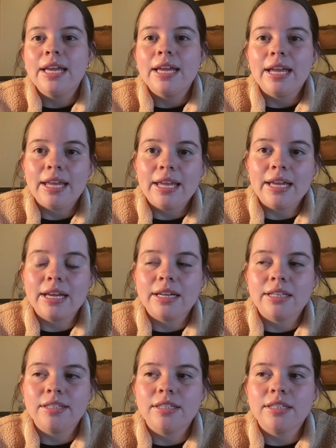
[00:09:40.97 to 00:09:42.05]

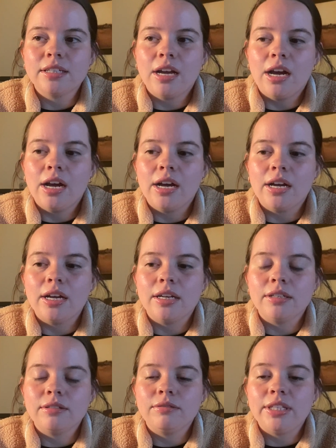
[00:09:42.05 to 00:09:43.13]
and
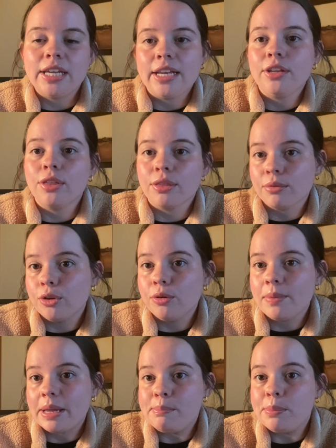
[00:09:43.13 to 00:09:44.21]
getting through
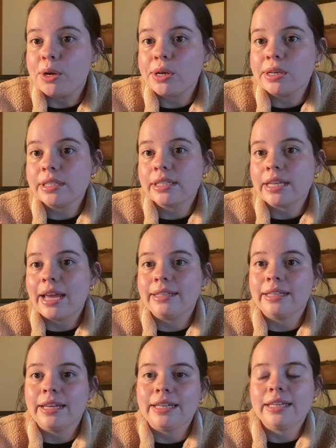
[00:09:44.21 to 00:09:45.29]
my books
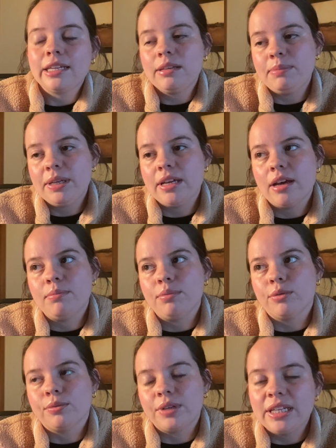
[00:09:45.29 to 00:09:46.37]
and like keeping up
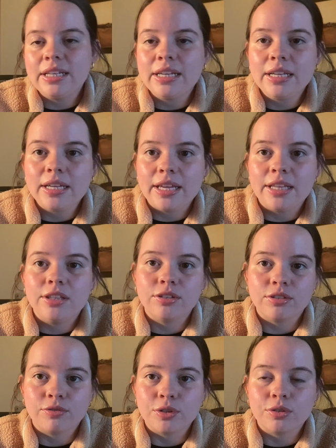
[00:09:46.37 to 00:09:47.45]
reading in
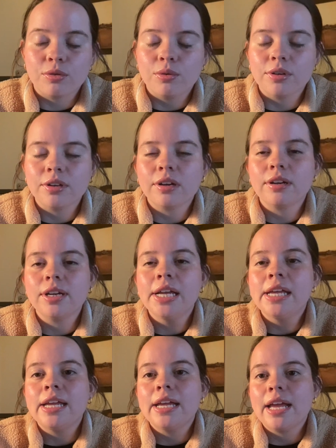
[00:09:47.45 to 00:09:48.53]
this first quarter.
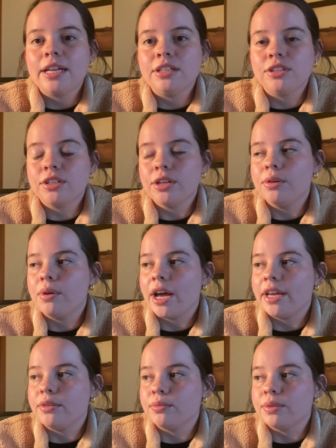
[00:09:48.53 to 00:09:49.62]
And so
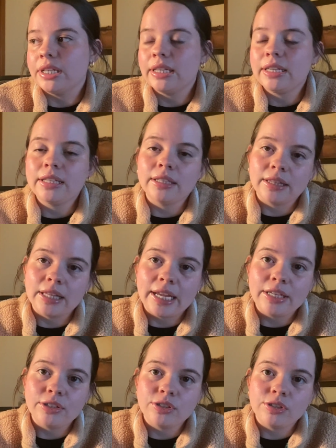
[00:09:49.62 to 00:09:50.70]
I'd really
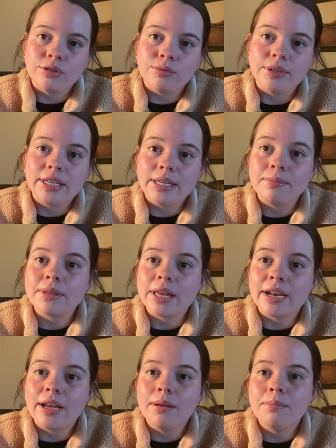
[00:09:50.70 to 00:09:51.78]
like to keep
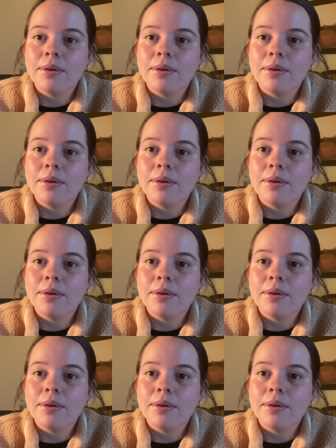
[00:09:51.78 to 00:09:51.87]
that up.